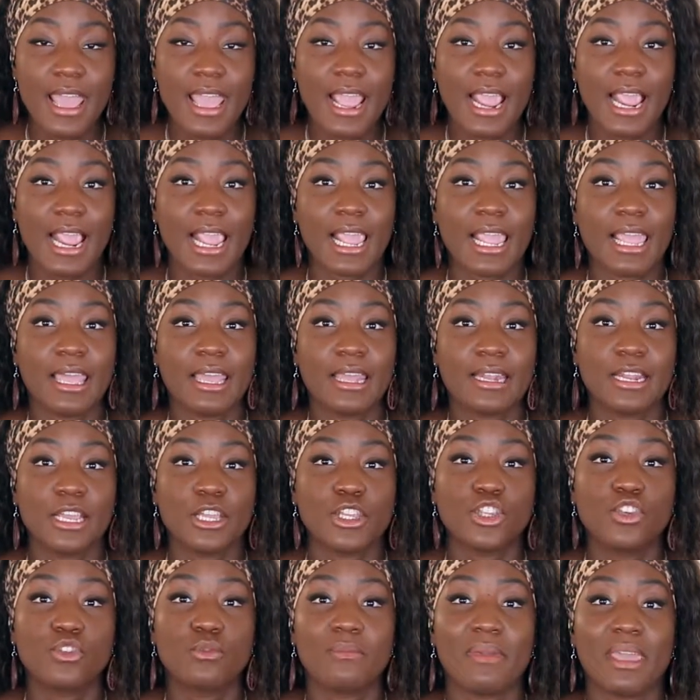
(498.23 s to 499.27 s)
and
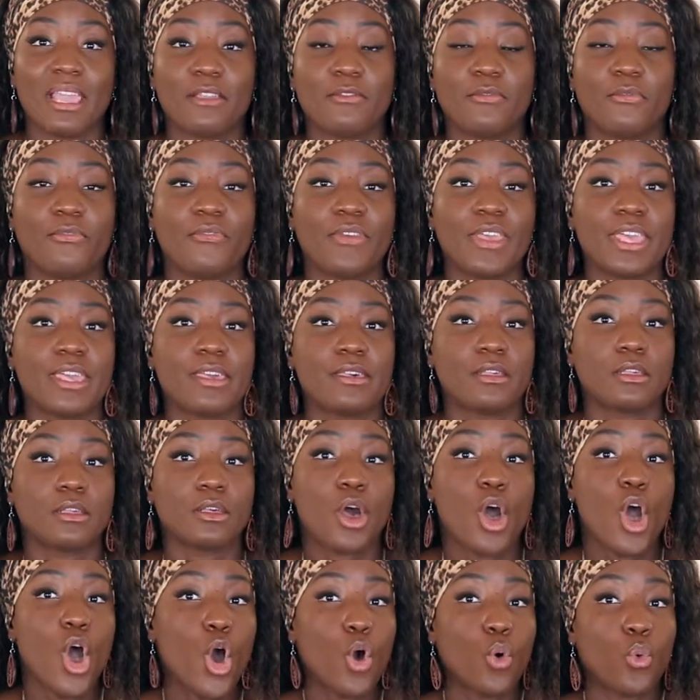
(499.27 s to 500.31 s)
you may
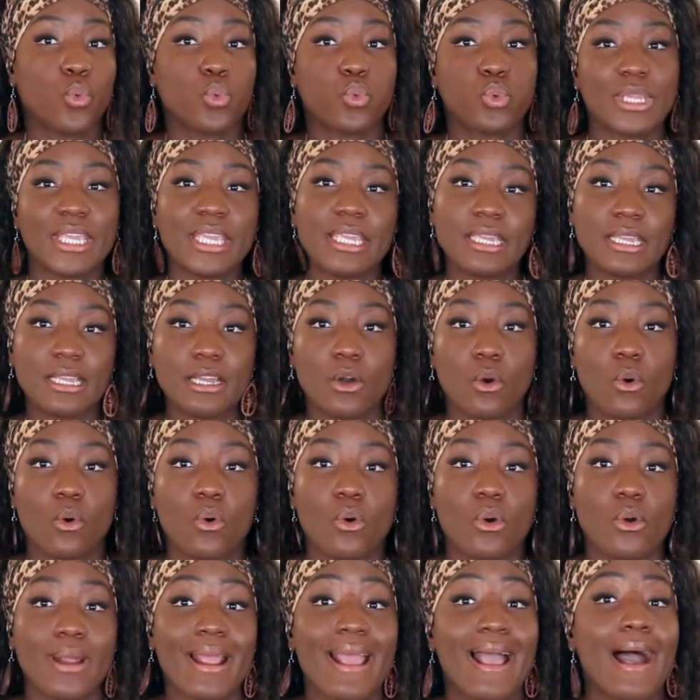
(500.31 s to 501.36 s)
feel weak
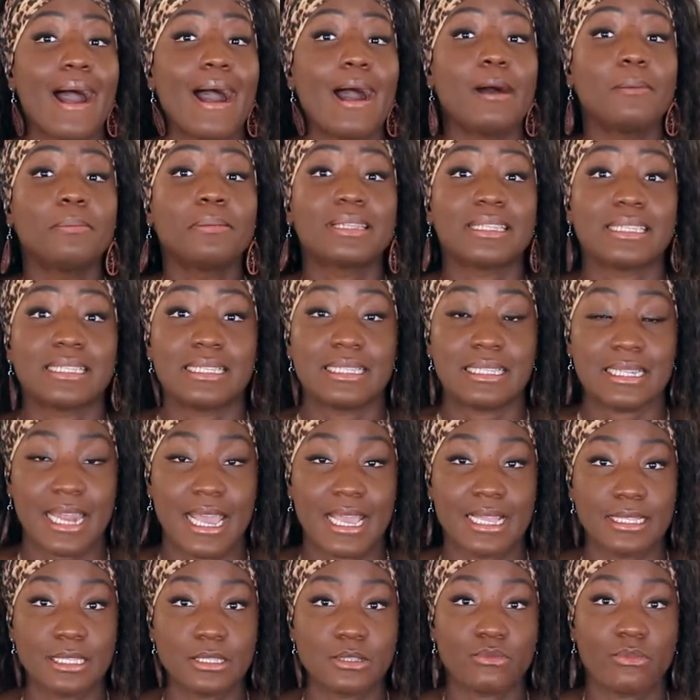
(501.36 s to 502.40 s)
or
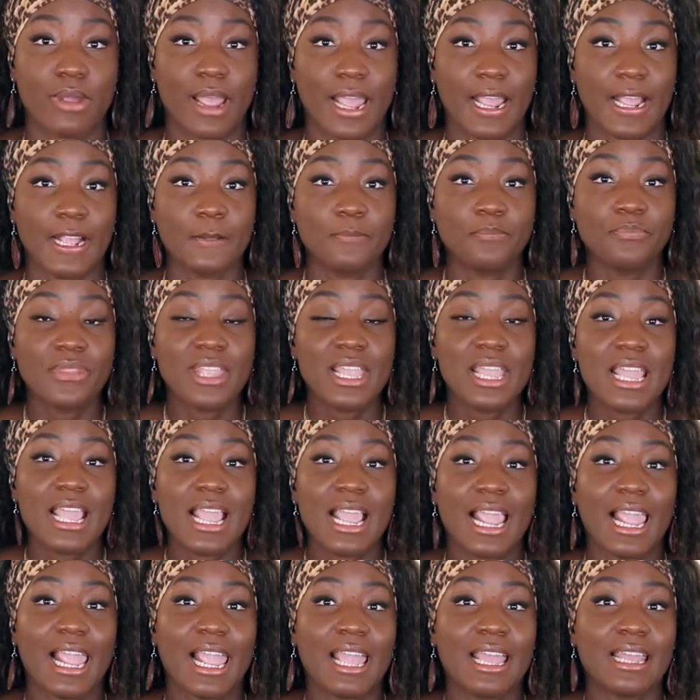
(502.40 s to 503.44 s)
helplessness, right?
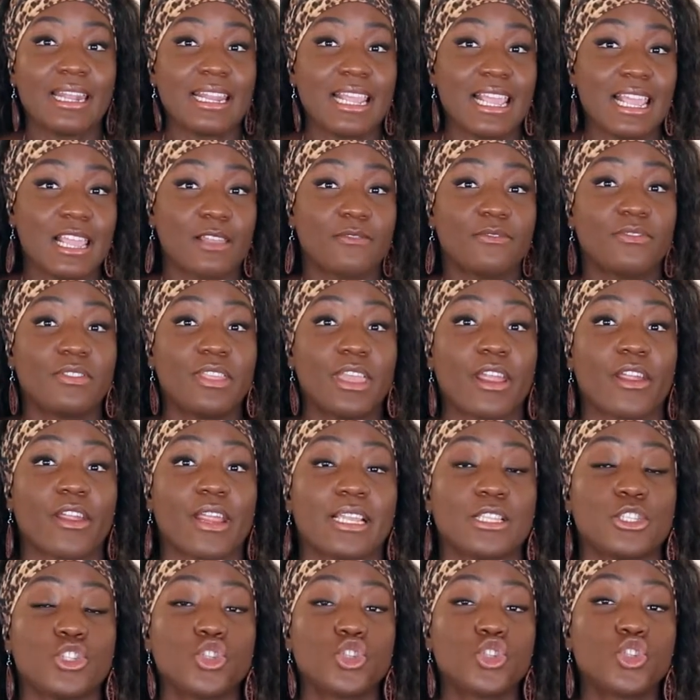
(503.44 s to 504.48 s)
And if there
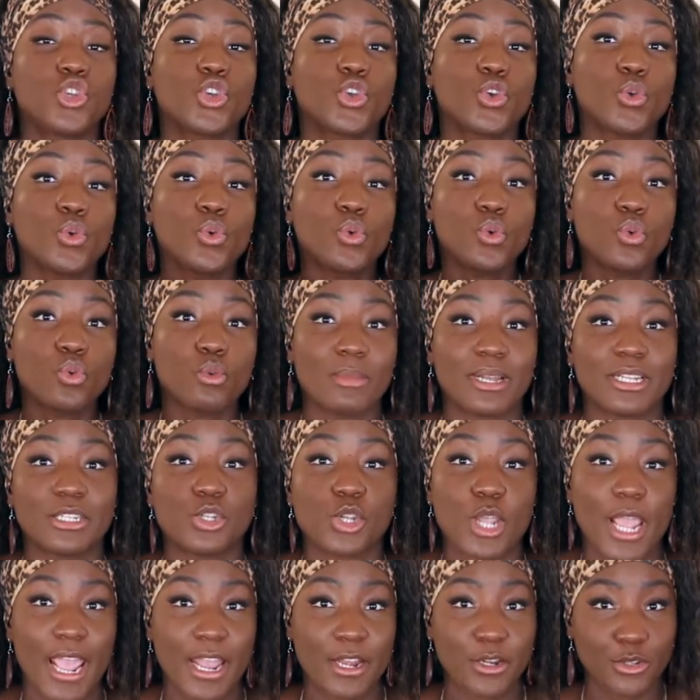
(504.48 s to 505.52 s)
is too much
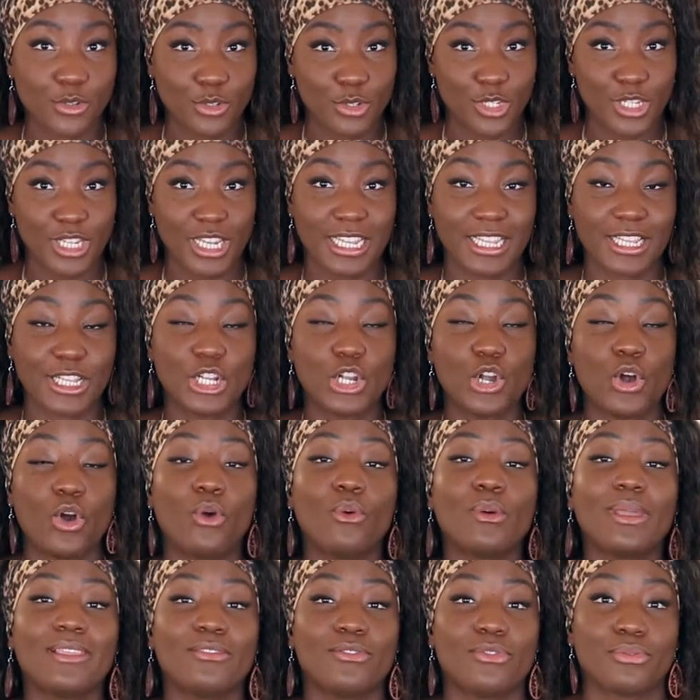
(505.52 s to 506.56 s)
energy
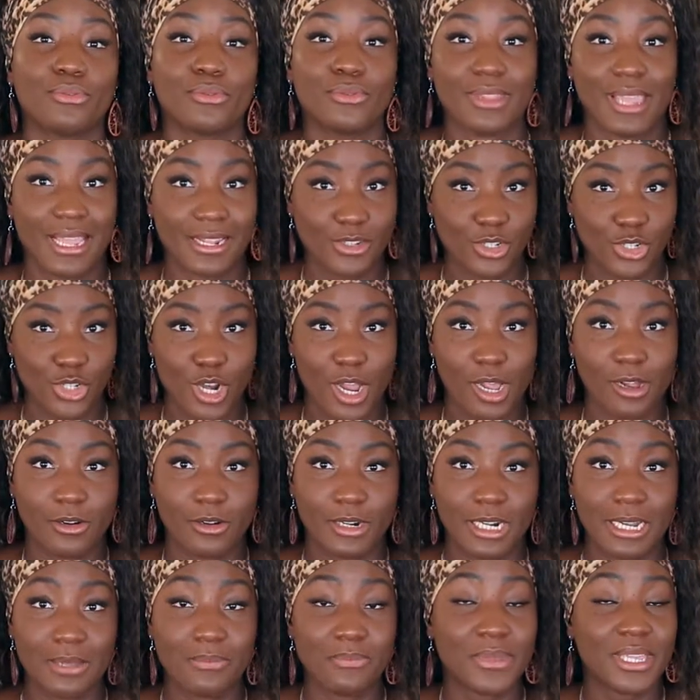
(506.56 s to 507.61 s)
going through that
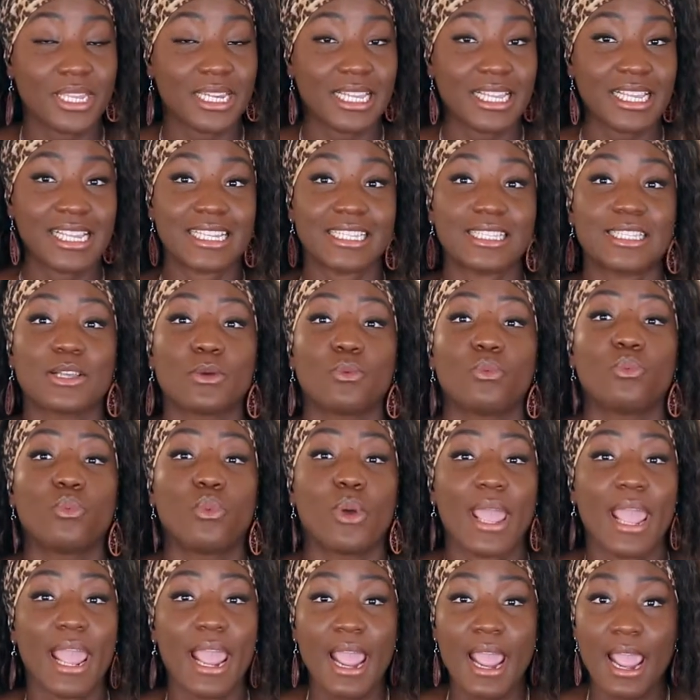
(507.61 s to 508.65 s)
chakra, meaning it's
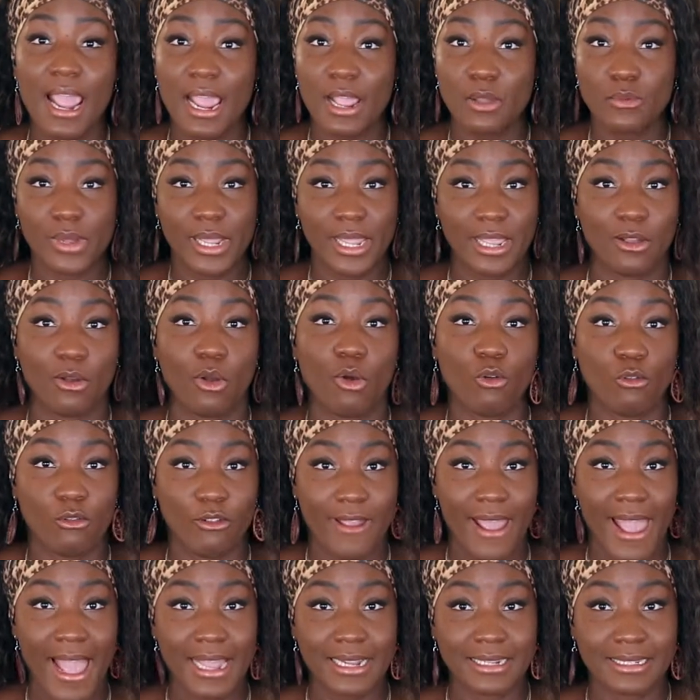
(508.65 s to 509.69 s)
way, way
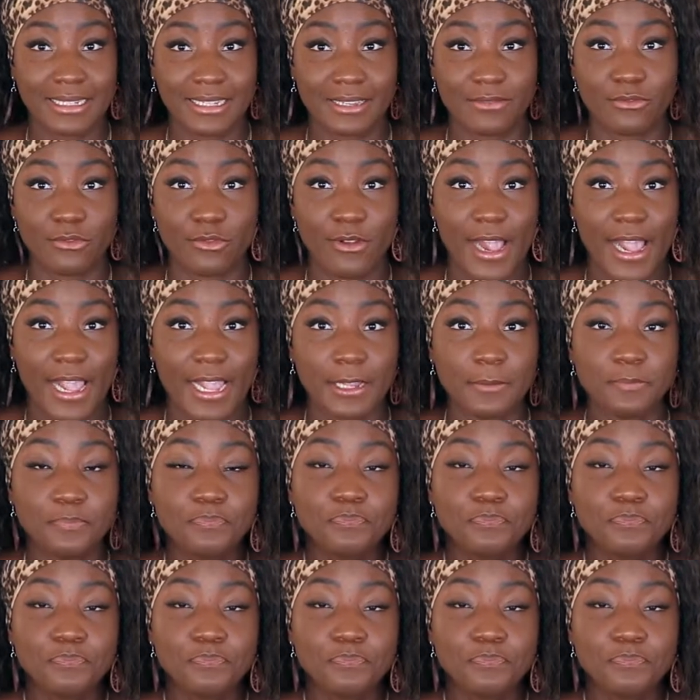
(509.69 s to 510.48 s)
overactive, right?